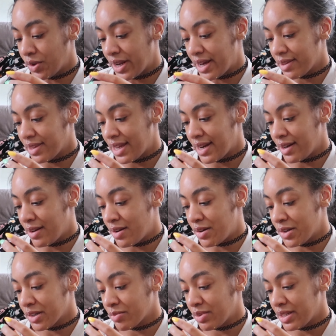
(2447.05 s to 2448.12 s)
out that
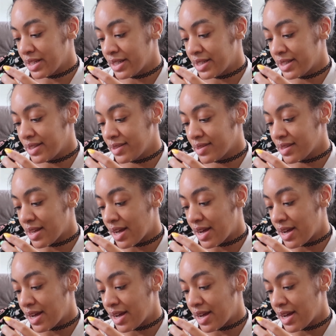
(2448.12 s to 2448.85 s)
long because